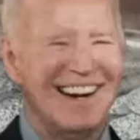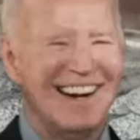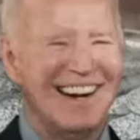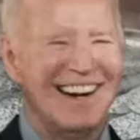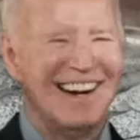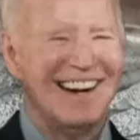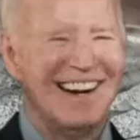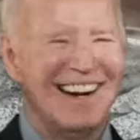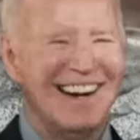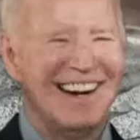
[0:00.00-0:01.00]

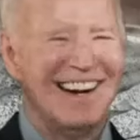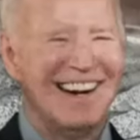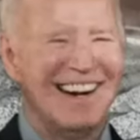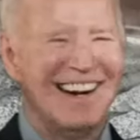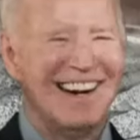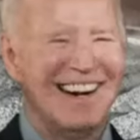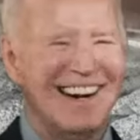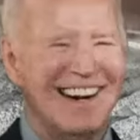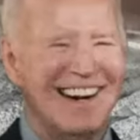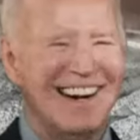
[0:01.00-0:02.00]

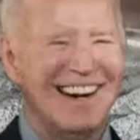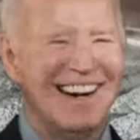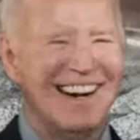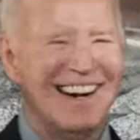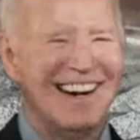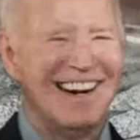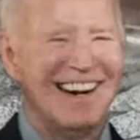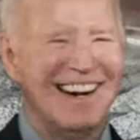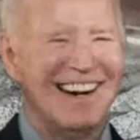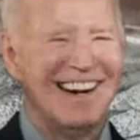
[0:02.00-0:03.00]

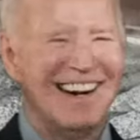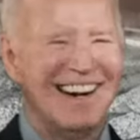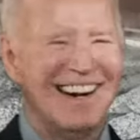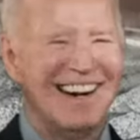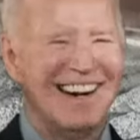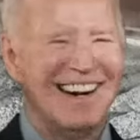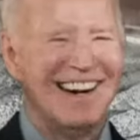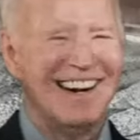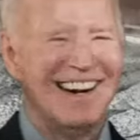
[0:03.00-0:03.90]
[no speech]